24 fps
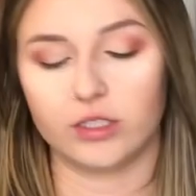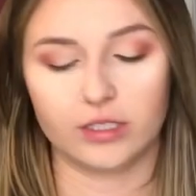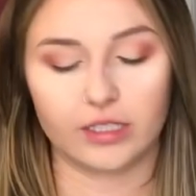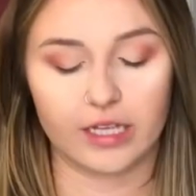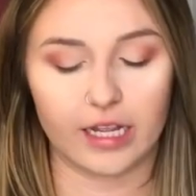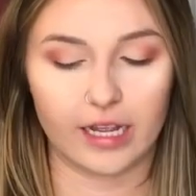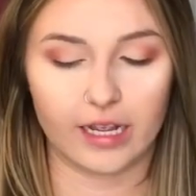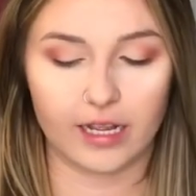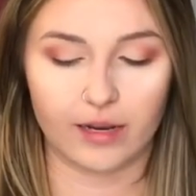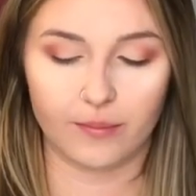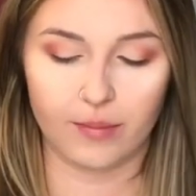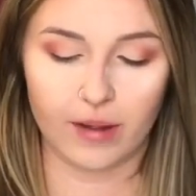
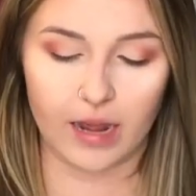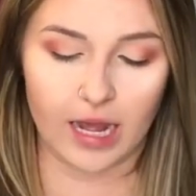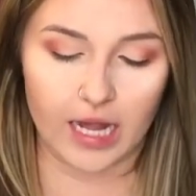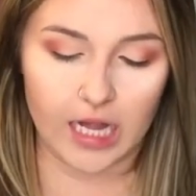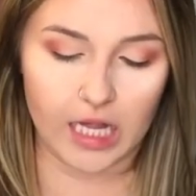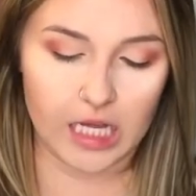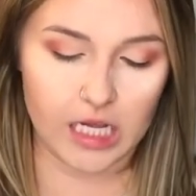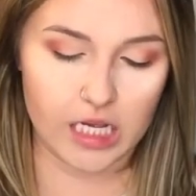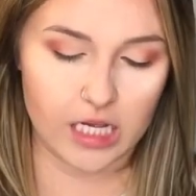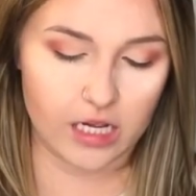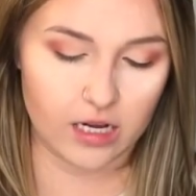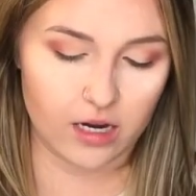Naked
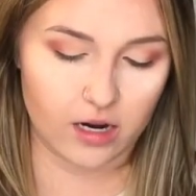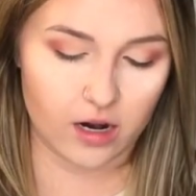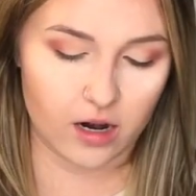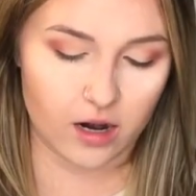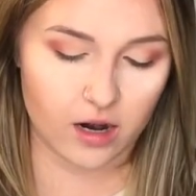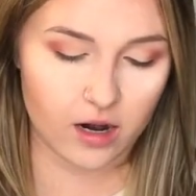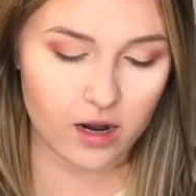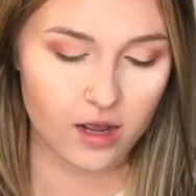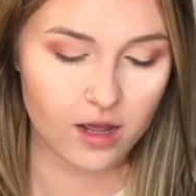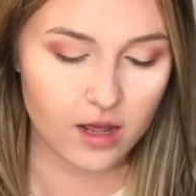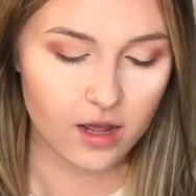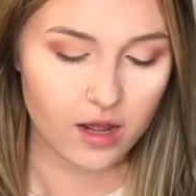palette
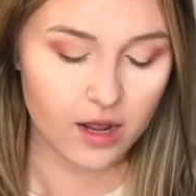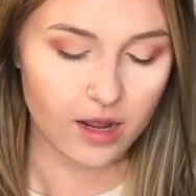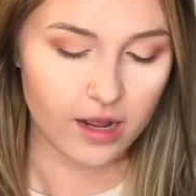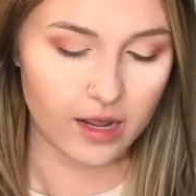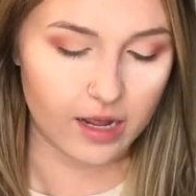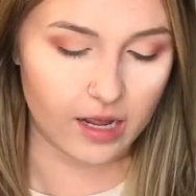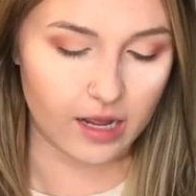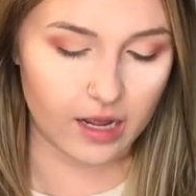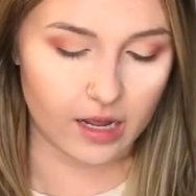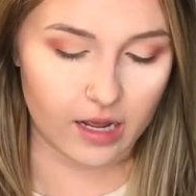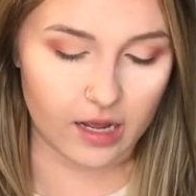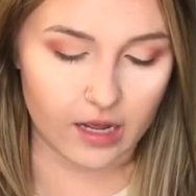here,
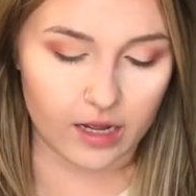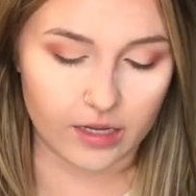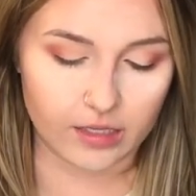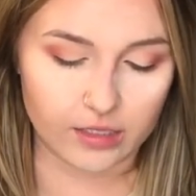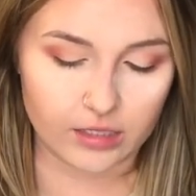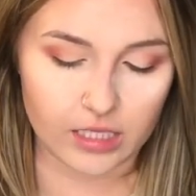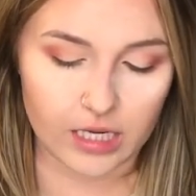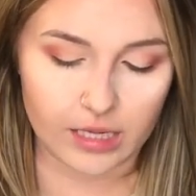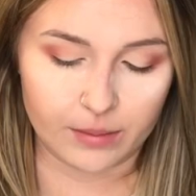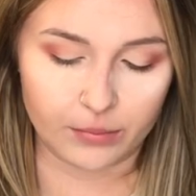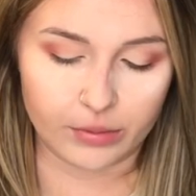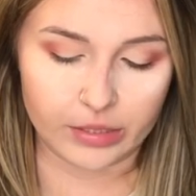
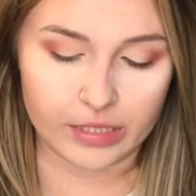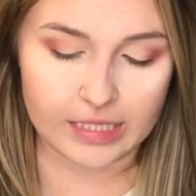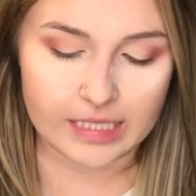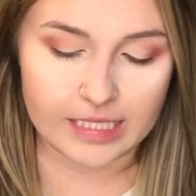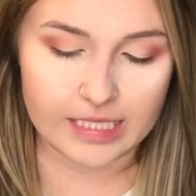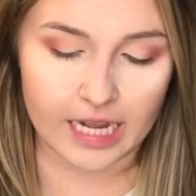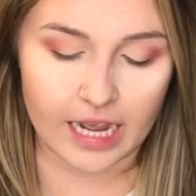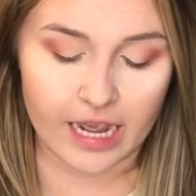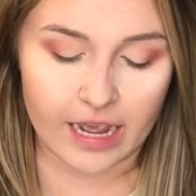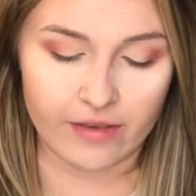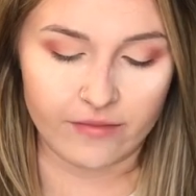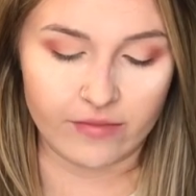and I'm going to
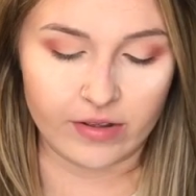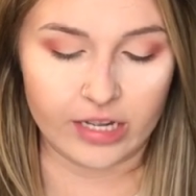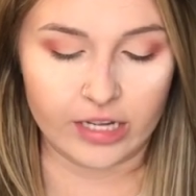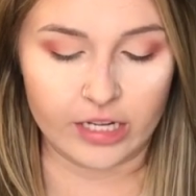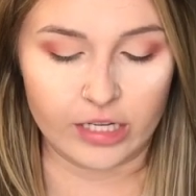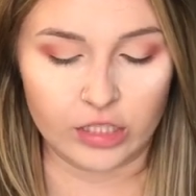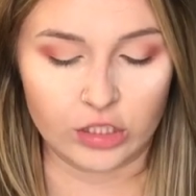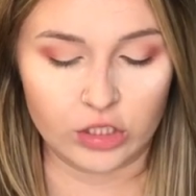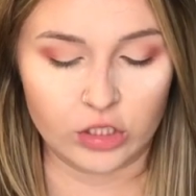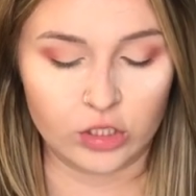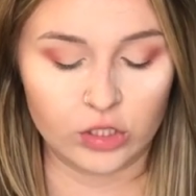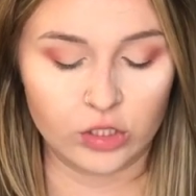dive
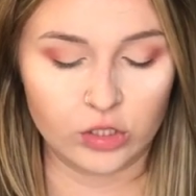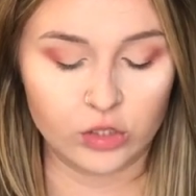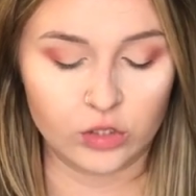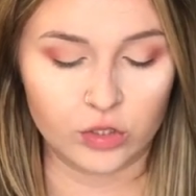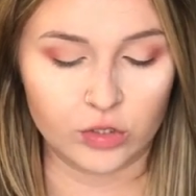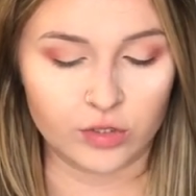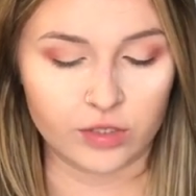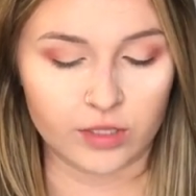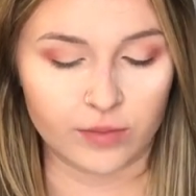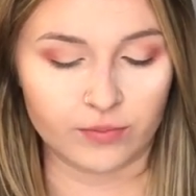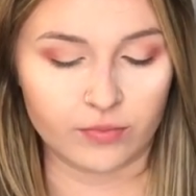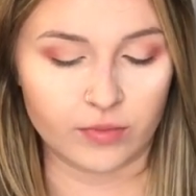
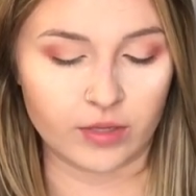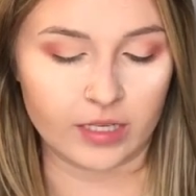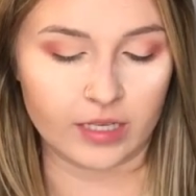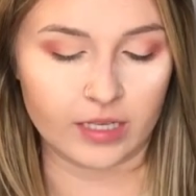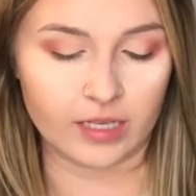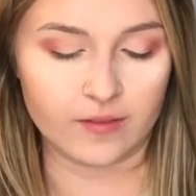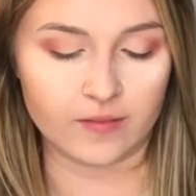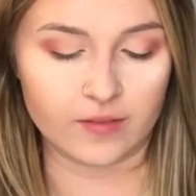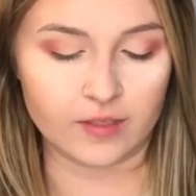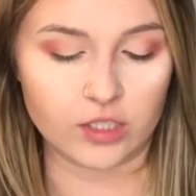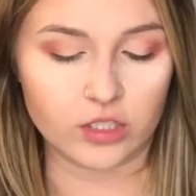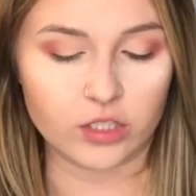into something
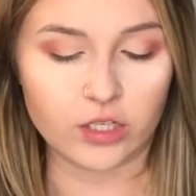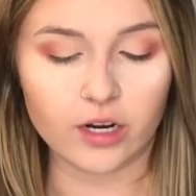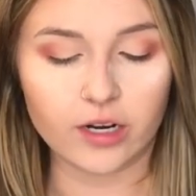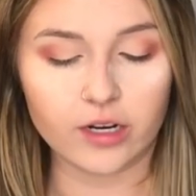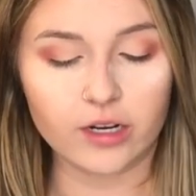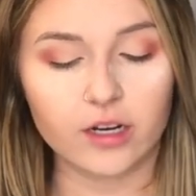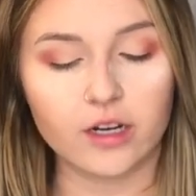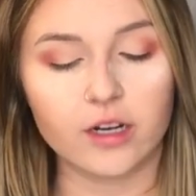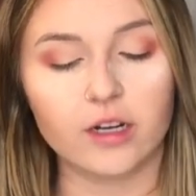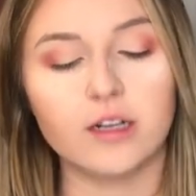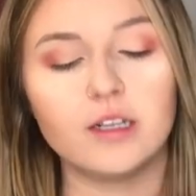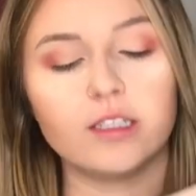even
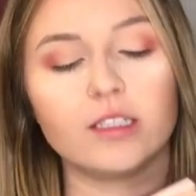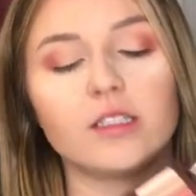darker.